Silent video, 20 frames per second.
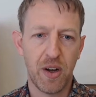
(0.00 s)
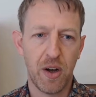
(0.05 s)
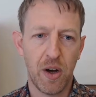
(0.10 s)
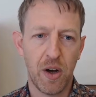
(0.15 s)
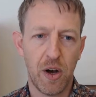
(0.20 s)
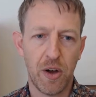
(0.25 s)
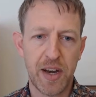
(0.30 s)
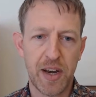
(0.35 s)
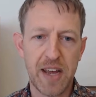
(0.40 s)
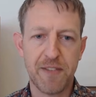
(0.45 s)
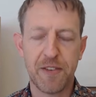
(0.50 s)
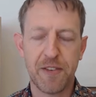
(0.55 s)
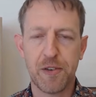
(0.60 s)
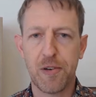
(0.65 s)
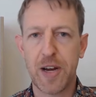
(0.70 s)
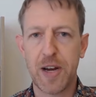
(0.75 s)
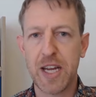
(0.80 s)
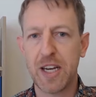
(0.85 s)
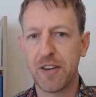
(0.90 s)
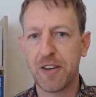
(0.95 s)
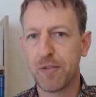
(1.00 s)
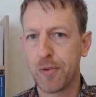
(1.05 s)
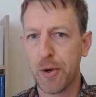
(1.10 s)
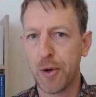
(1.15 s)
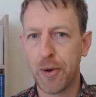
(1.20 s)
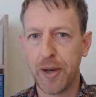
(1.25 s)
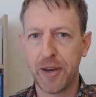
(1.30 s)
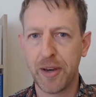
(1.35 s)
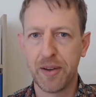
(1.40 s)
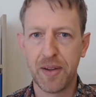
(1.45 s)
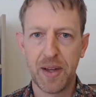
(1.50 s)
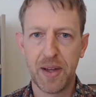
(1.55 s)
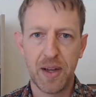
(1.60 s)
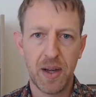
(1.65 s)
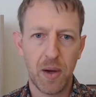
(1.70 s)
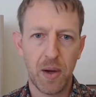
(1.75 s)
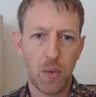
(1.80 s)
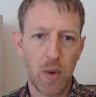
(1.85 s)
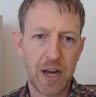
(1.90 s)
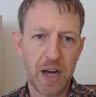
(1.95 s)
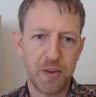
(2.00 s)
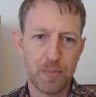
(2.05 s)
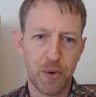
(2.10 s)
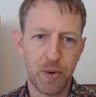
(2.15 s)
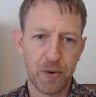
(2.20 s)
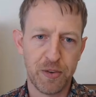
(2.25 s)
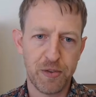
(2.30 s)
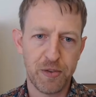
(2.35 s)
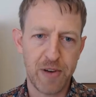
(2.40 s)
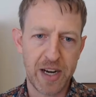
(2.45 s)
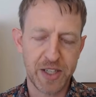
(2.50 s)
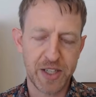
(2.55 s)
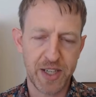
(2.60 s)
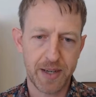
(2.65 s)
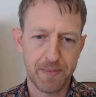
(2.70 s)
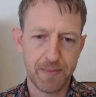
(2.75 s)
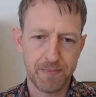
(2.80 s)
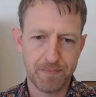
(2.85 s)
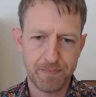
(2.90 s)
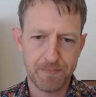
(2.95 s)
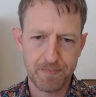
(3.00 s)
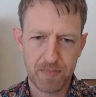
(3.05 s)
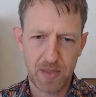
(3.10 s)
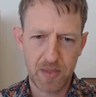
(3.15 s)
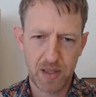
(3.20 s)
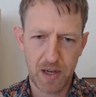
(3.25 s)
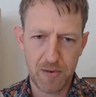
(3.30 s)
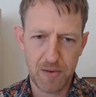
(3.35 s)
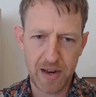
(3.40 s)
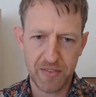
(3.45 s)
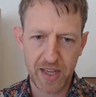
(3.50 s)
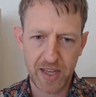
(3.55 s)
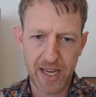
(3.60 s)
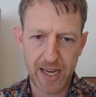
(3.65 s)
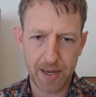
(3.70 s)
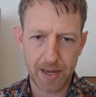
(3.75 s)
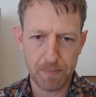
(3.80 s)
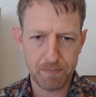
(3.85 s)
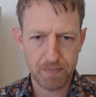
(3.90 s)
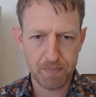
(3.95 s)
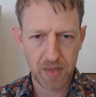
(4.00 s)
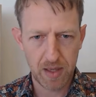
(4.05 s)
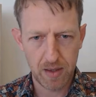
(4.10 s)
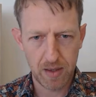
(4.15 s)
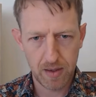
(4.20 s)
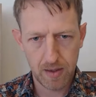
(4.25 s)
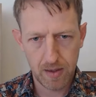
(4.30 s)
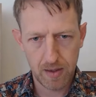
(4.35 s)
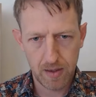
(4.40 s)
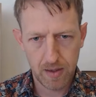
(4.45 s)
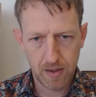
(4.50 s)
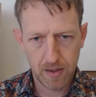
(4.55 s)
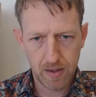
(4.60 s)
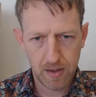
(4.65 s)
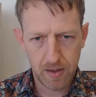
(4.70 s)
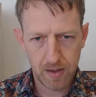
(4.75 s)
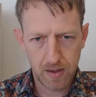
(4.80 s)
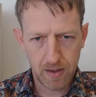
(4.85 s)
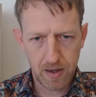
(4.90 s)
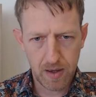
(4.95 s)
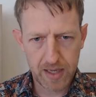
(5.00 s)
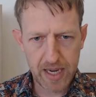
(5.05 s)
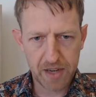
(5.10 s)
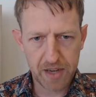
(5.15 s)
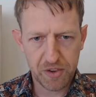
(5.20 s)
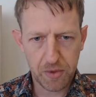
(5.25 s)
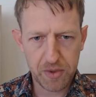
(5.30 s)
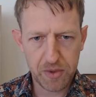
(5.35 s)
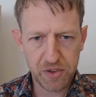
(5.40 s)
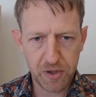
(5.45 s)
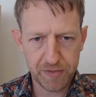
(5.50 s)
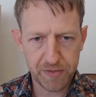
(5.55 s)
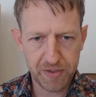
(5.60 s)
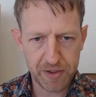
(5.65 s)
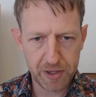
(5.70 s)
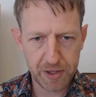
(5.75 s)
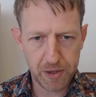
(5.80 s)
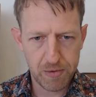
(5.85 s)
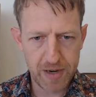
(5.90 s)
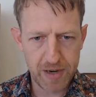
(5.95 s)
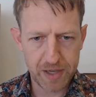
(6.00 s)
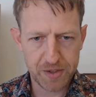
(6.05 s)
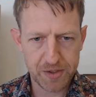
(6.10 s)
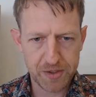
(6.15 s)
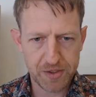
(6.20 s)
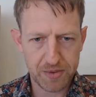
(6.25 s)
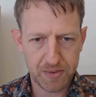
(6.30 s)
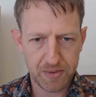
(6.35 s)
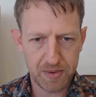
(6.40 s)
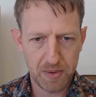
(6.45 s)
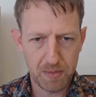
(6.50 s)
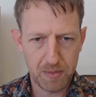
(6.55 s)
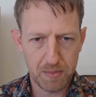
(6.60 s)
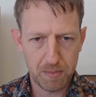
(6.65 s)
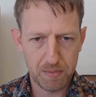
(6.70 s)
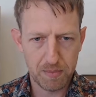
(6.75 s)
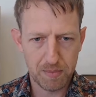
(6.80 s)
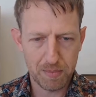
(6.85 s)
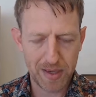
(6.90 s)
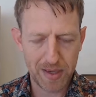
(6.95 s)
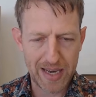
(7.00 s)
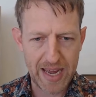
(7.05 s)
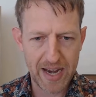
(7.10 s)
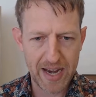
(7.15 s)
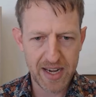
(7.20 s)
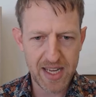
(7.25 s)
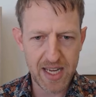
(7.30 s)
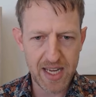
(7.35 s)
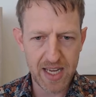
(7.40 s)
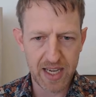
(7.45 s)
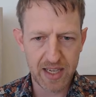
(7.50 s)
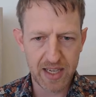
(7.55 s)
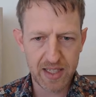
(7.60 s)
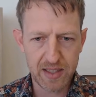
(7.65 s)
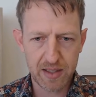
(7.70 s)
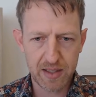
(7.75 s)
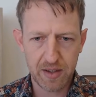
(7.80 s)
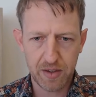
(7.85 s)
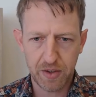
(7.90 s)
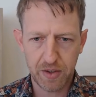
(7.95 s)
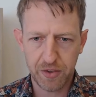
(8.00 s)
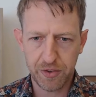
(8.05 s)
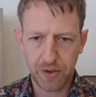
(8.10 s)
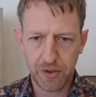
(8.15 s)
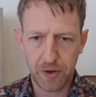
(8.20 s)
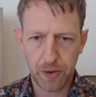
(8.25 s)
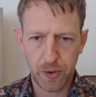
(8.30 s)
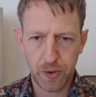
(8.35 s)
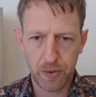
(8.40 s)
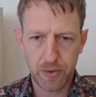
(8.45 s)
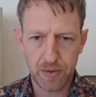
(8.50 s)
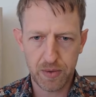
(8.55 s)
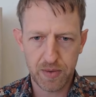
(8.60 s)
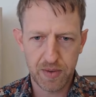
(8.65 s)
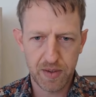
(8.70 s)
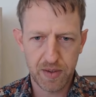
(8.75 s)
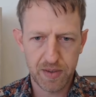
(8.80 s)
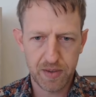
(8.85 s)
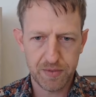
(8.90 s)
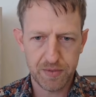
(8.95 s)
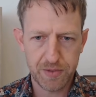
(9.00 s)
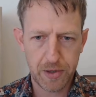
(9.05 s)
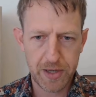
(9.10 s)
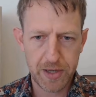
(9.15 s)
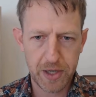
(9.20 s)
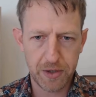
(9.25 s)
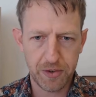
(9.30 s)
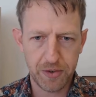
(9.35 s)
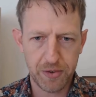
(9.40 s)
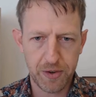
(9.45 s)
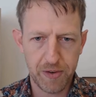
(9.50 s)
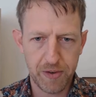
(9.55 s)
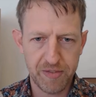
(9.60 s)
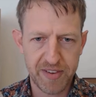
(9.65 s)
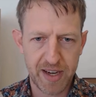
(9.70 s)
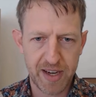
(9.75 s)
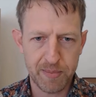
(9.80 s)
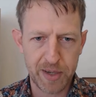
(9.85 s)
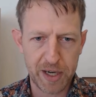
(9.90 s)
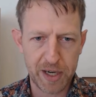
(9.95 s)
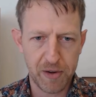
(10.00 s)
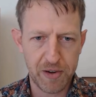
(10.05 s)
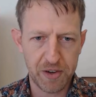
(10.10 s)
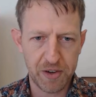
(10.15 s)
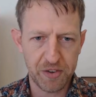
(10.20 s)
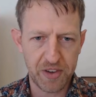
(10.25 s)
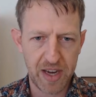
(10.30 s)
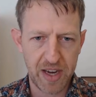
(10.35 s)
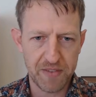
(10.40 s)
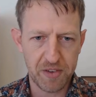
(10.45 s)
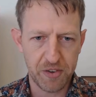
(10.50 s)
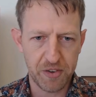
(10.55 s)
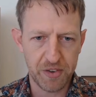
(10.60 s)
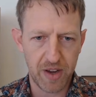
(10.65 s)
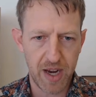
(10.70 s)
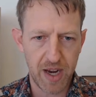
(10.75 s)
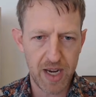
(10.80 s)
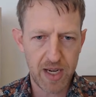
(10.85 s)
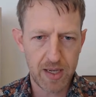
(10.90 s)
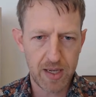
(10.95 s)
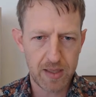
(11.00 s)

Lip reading: on f3 and ruin white's pawn structure around the king. Okay, so he's gone for the correct plan here. So very good so far by Chris, I have to say.